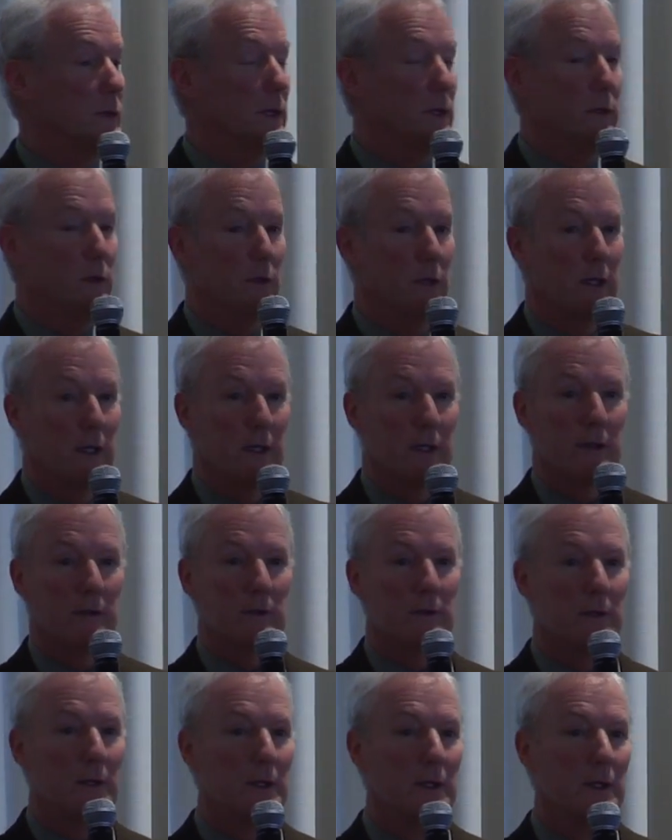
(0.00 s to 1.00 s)
I think,
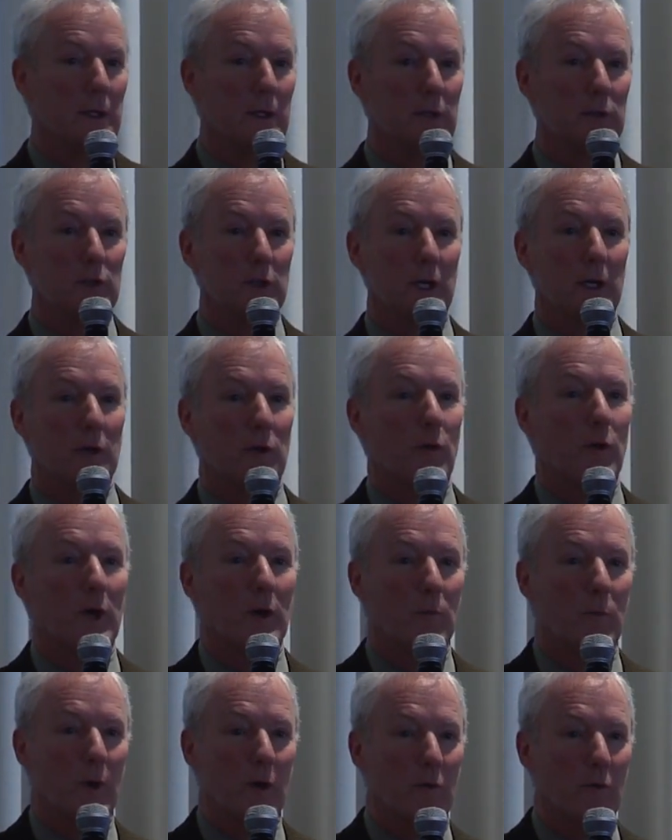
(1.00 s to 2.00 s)
and John,
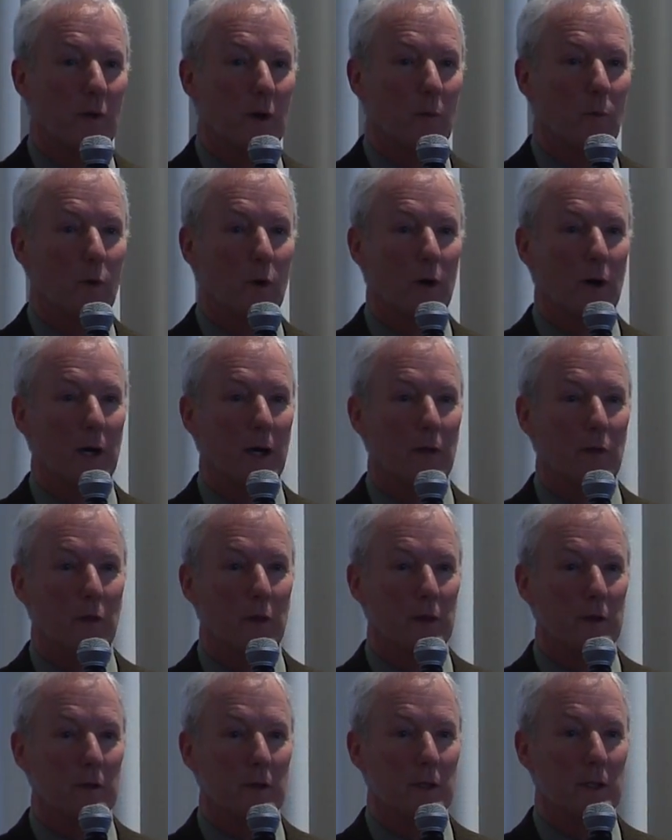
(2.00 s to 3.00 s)
correct me if I'm wrong, I
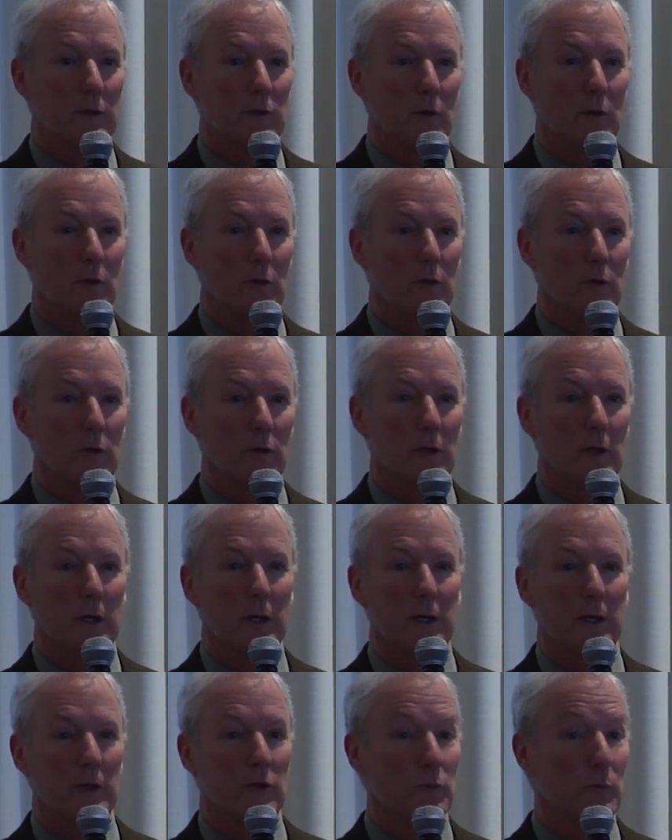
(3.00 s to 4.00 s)
think the total
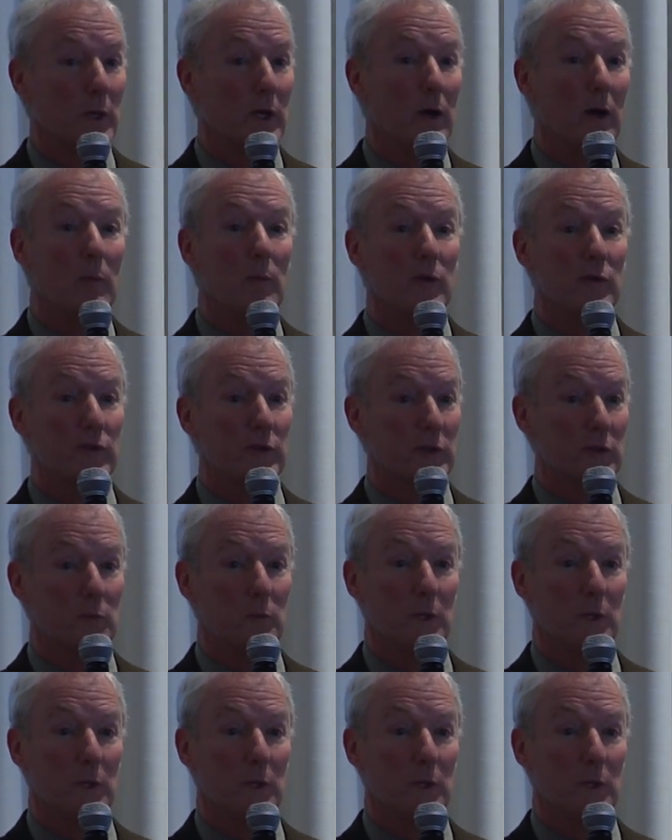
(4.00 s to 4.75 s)
has been almost $6